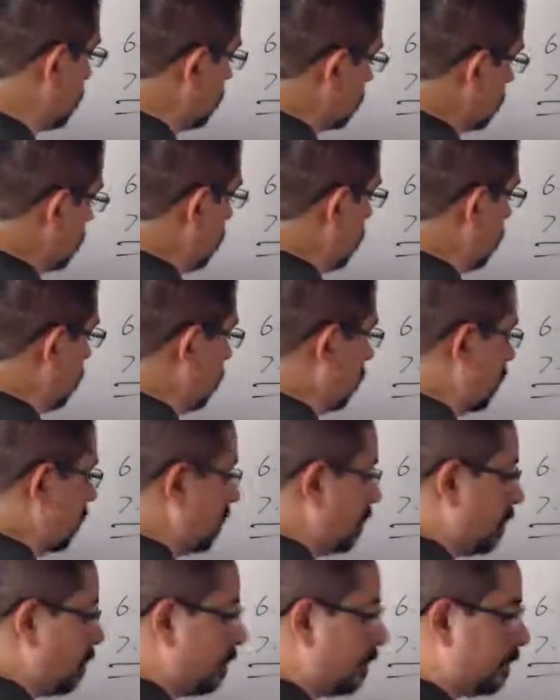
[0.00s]
so
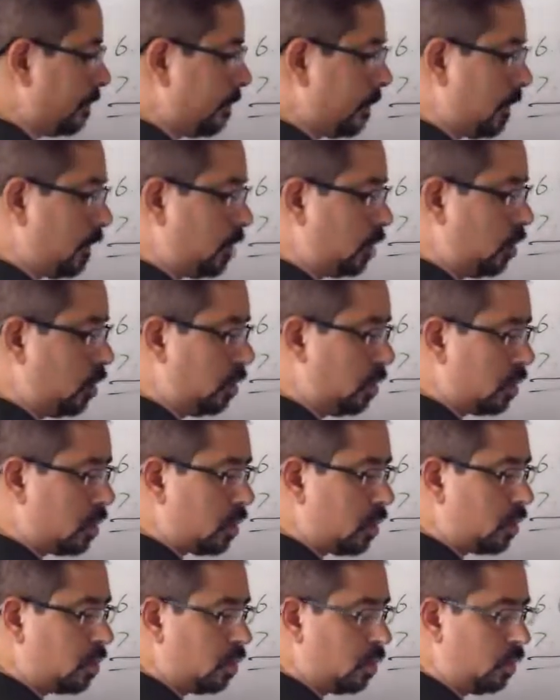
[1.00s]

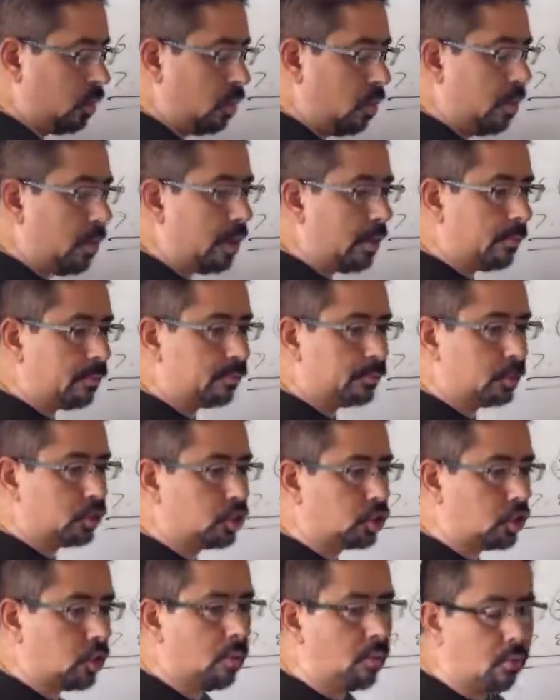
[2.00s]
you want to
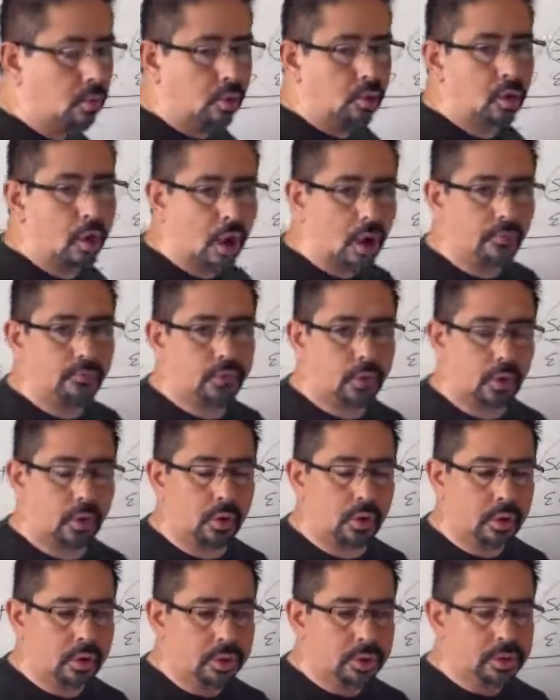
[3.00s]
show more of
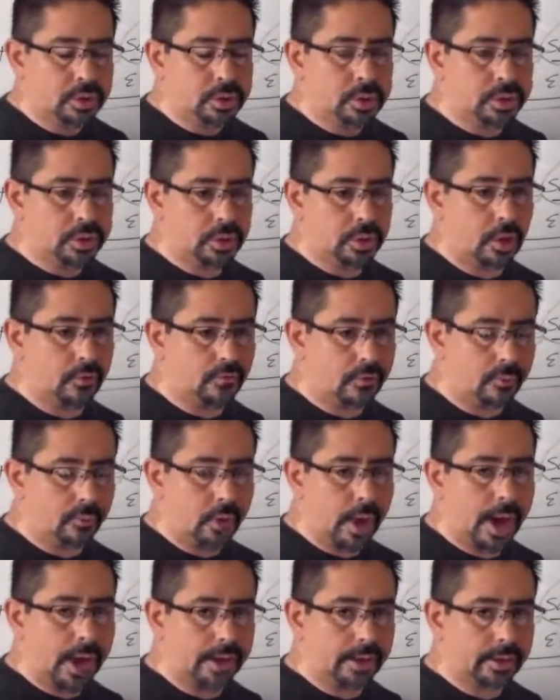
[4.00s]
your stuff and
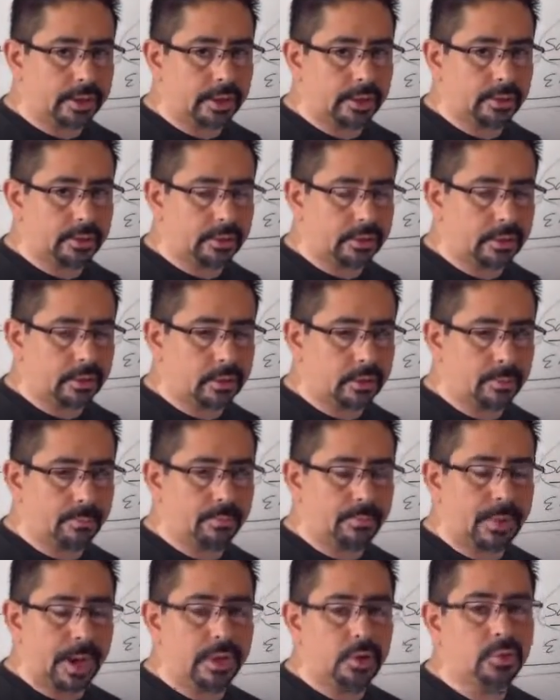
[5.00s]
product
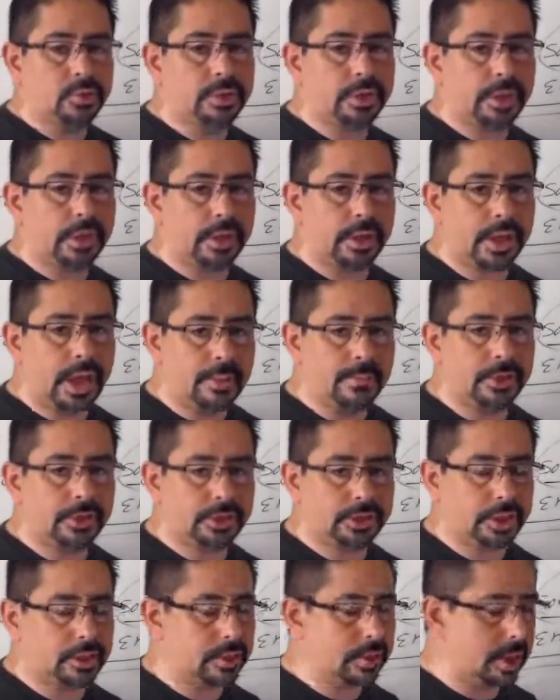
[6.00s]
by using
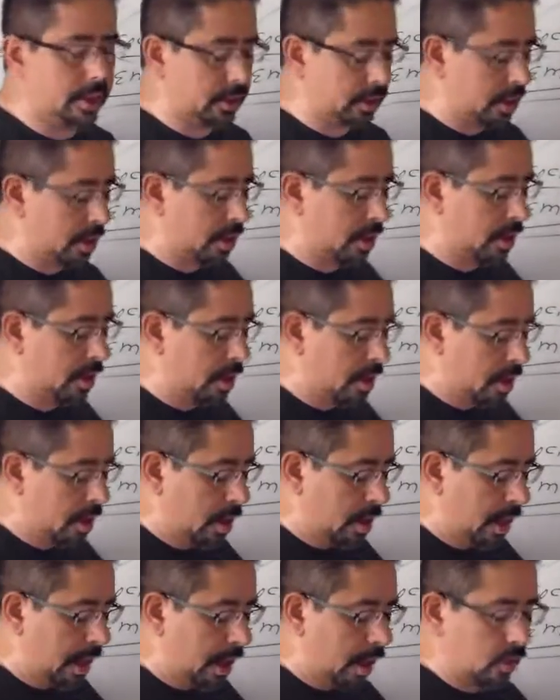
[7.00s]
images like
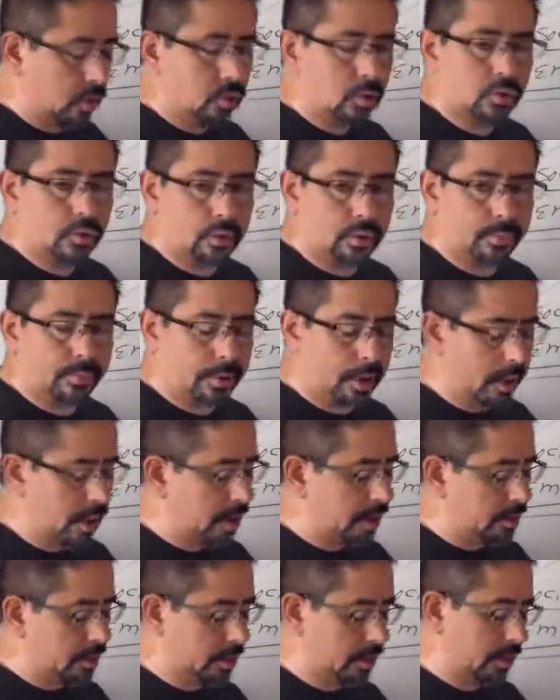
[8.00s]
Google
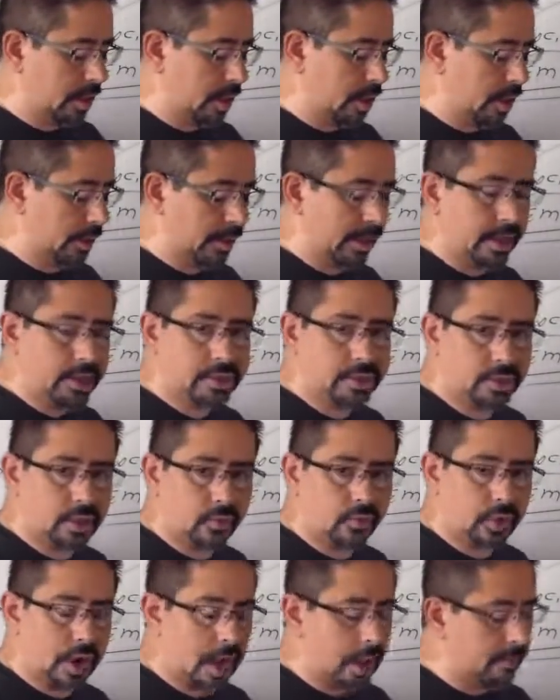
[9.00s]
Plus,
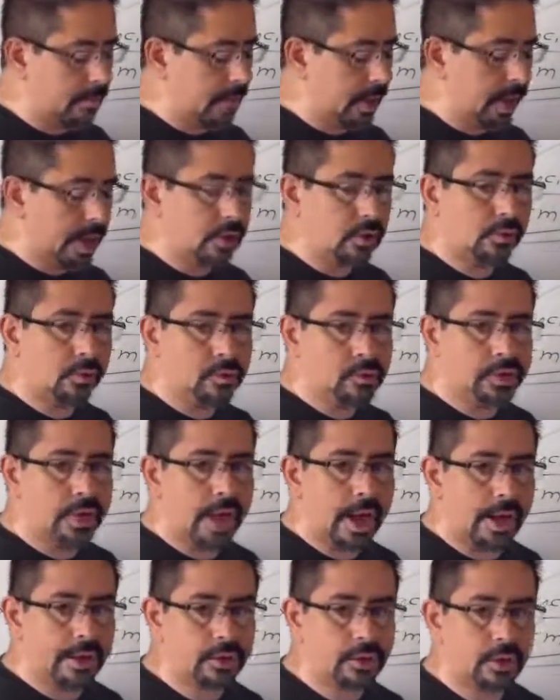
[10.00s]
Instagram, any of those
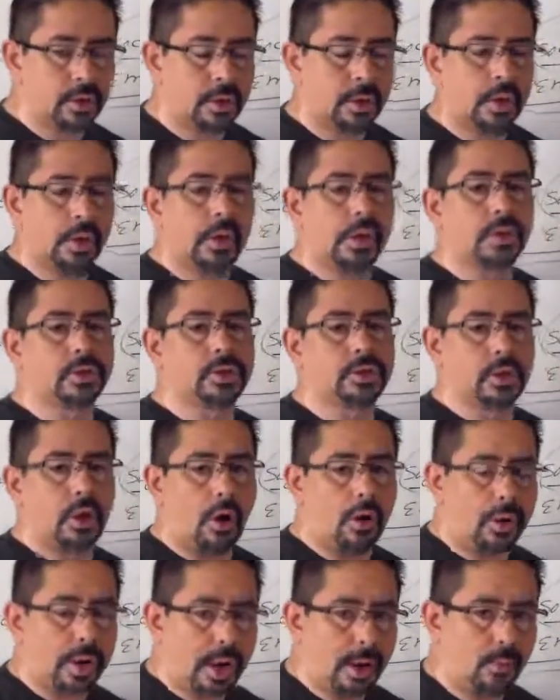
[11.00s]
guys.
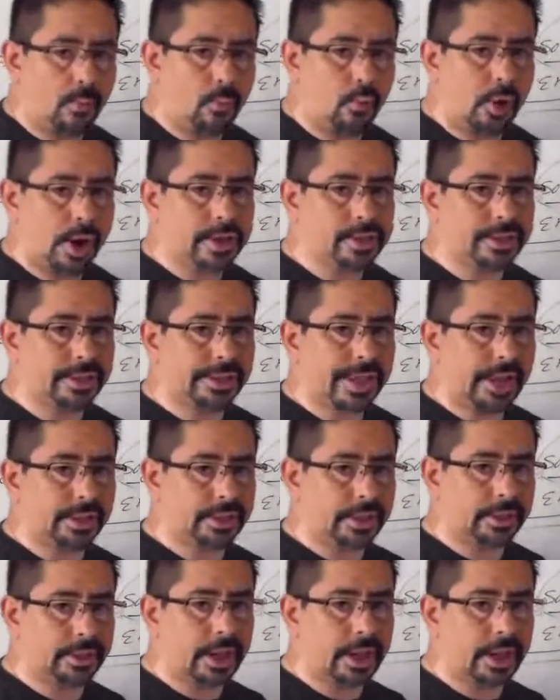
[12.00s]
Start embracing that